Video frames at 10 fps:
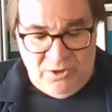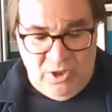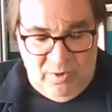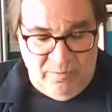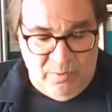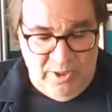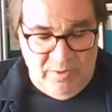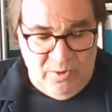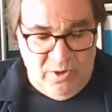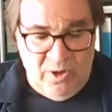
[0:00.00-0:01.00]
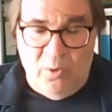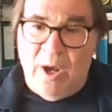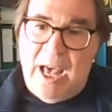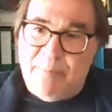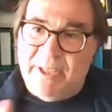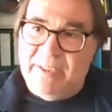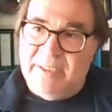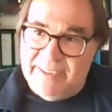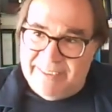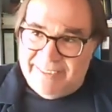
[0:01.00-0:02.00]
So if we go up
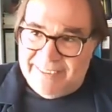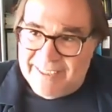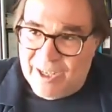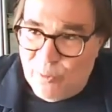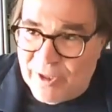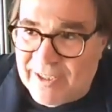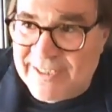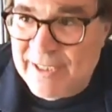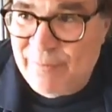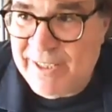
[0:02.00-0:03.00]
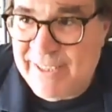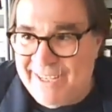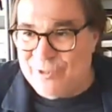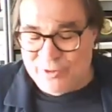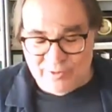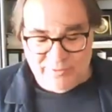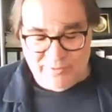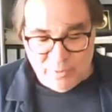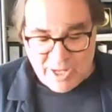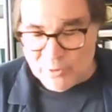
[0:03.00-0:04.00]
in our classification of
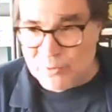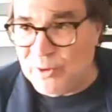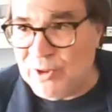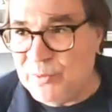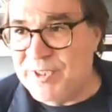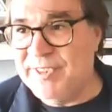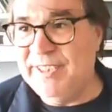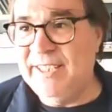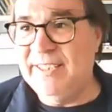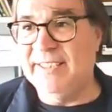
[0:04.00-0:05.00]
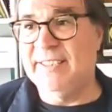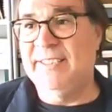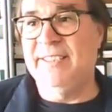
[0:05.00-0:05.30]
the roundwood, we see that